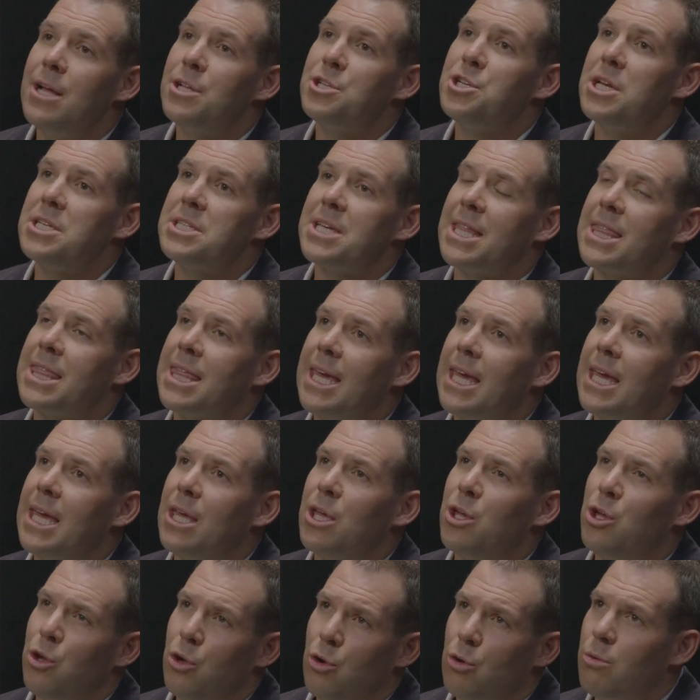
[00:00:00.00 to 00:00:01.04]
Chase, I
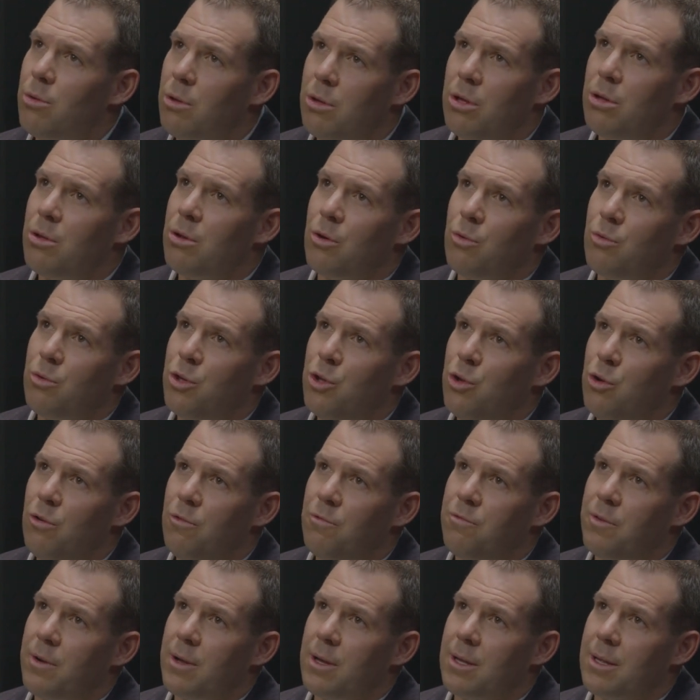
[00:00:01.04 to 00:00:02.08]
think
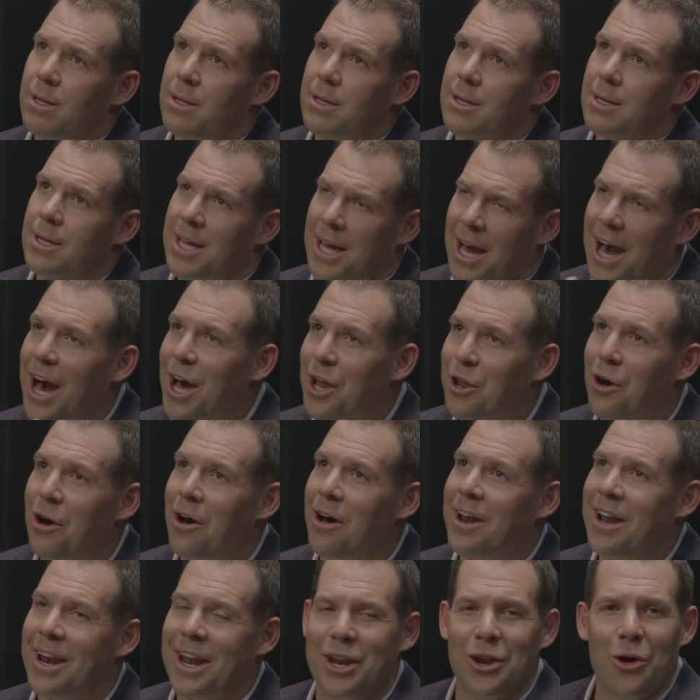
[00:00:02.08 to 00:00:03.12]
you've caught
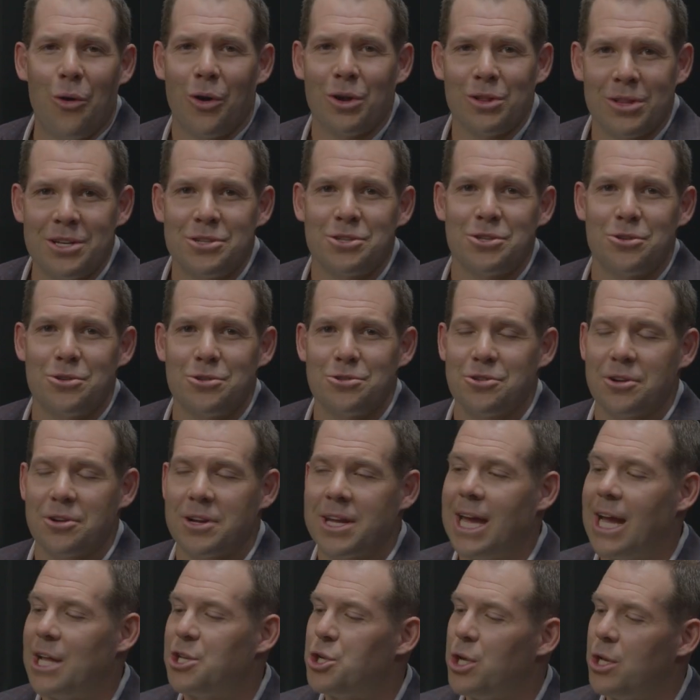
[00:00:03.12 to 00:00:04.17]
on, and I know our listeners are
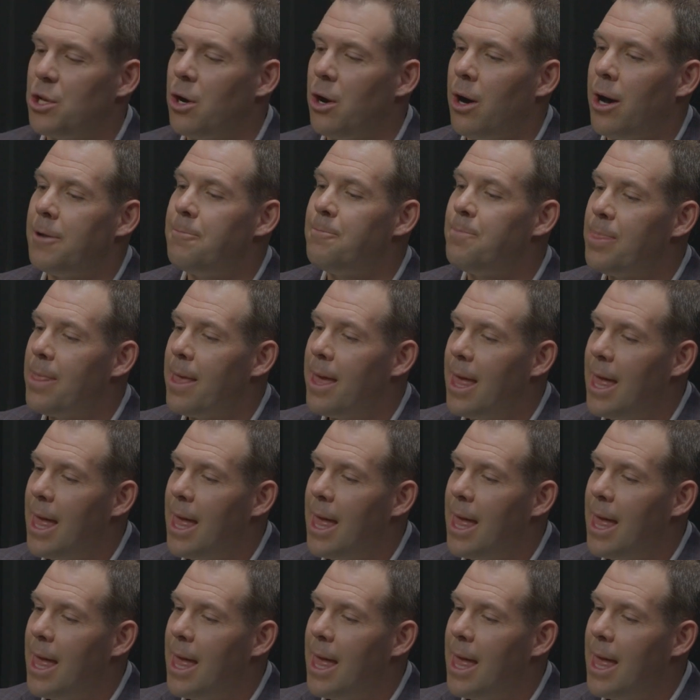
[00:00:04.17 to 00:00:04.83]
catching on.